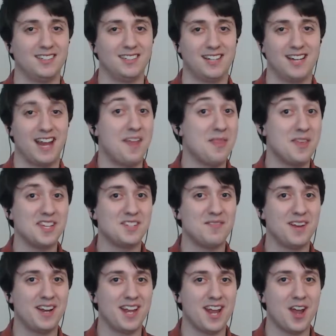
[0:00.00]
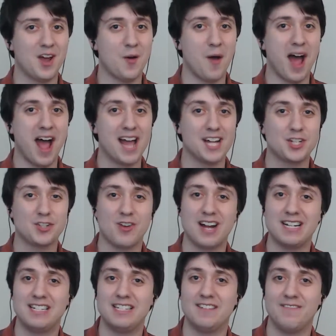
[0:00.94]
In this video, I try
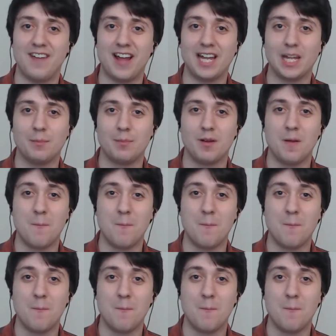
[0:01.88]
to develop